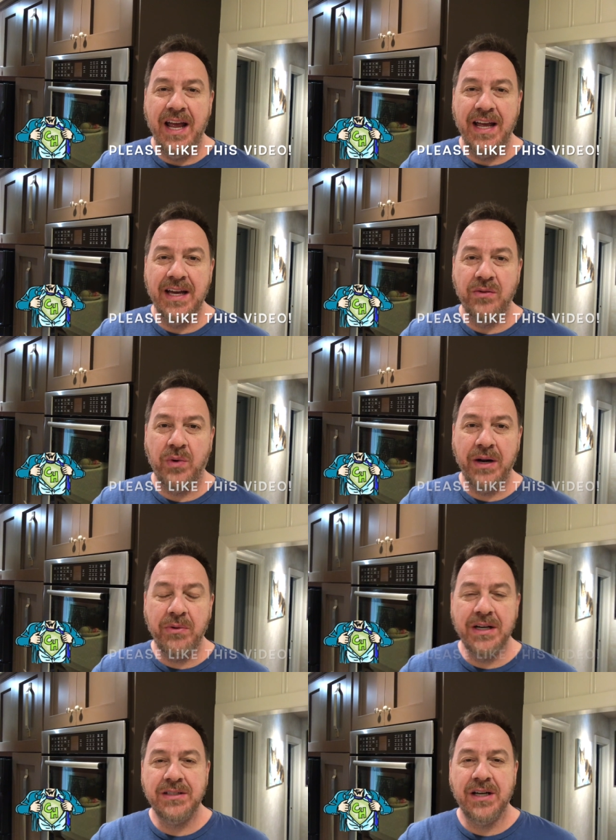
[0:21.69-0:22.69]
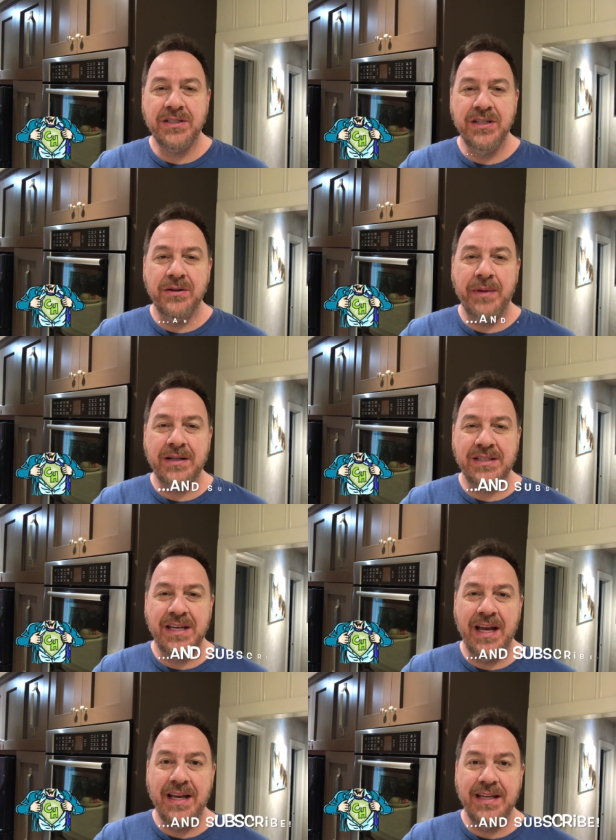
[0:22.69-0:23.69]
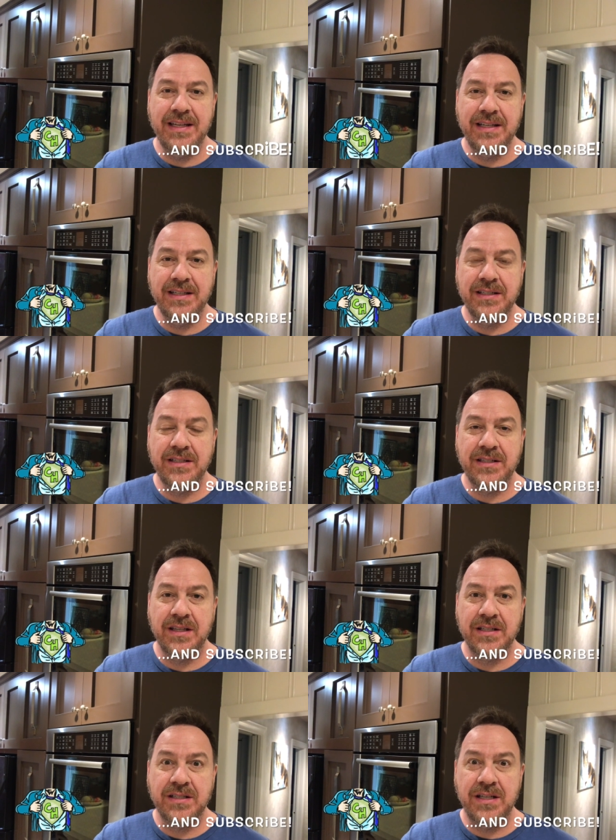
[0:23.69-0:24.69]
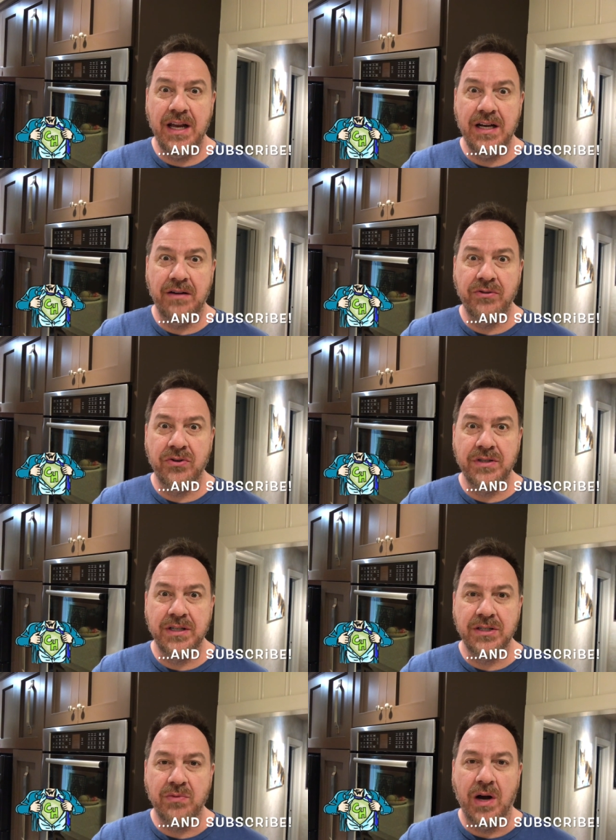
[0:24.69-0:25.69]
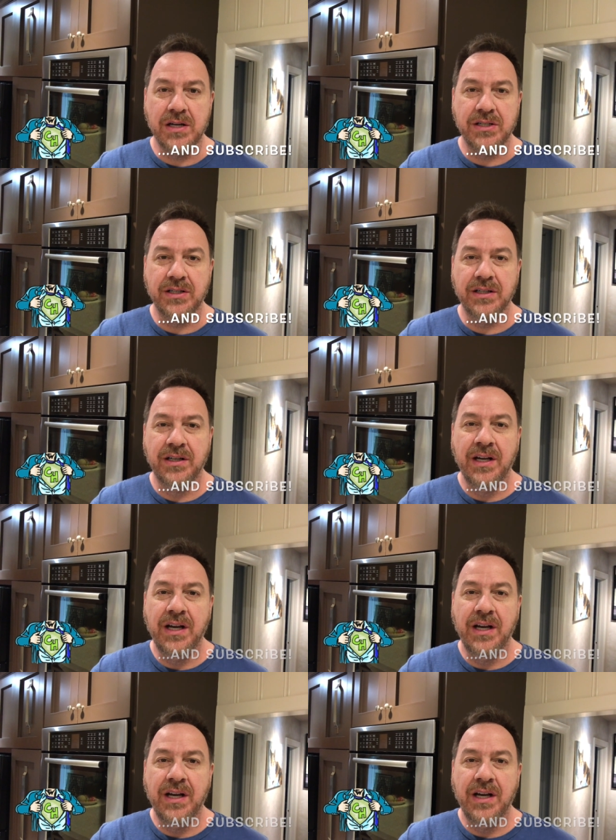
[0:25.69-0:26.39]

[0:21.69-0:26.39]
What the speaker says: And what I want to talk to you about today is the state of your dishwasher.